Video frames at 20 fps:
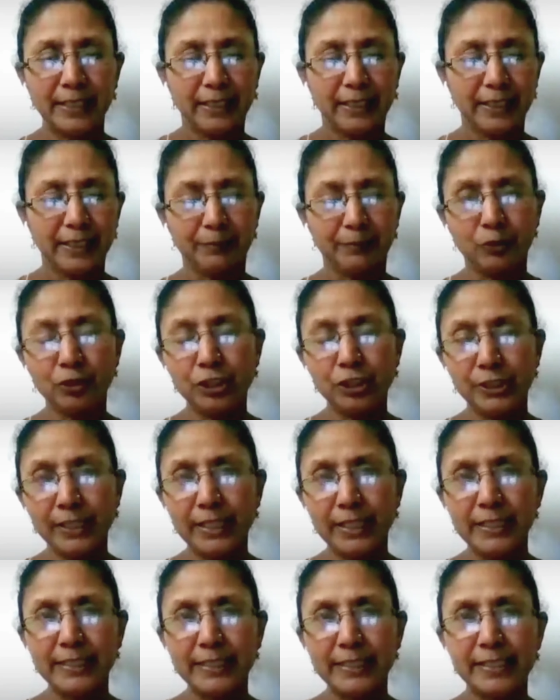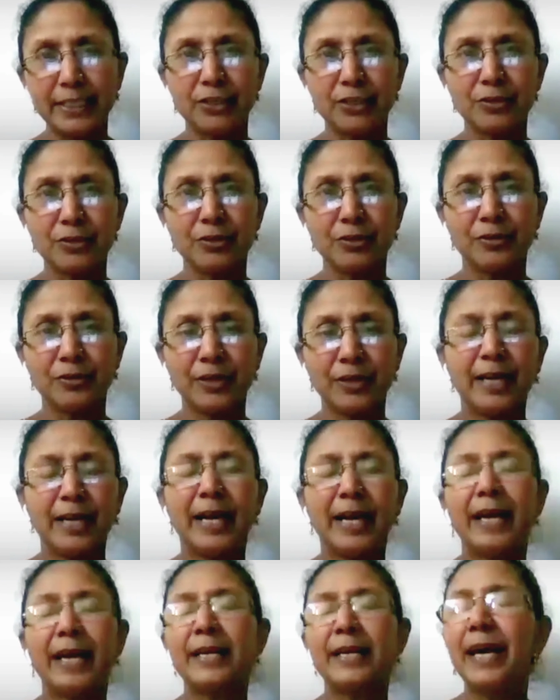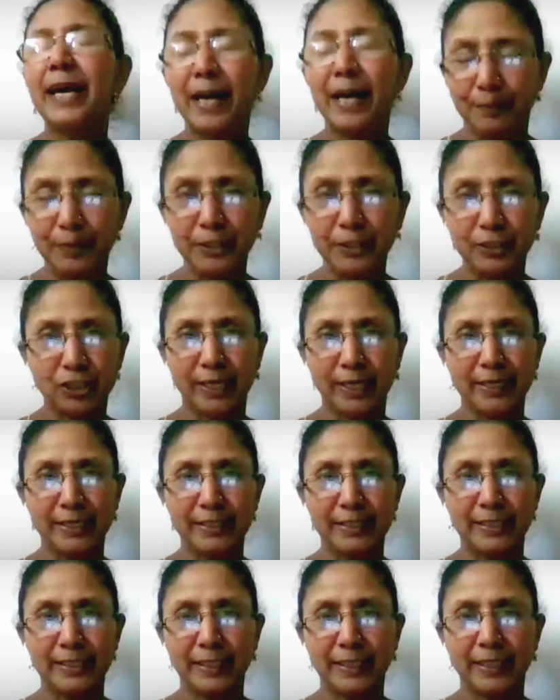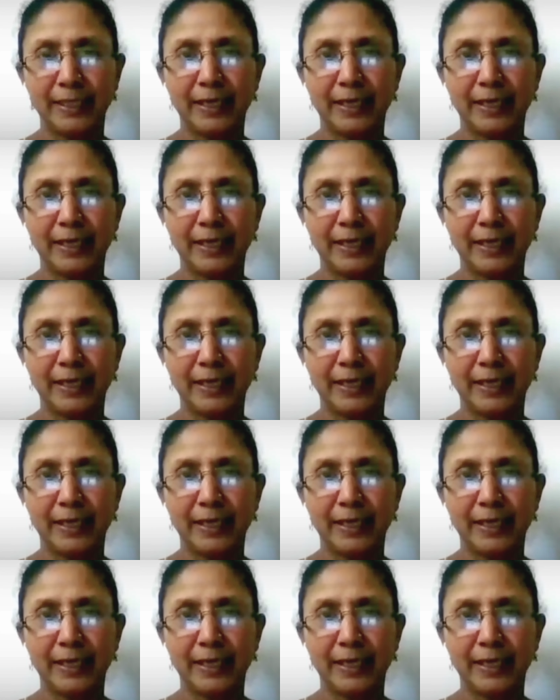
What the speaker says: emotionally secure, and a happy child.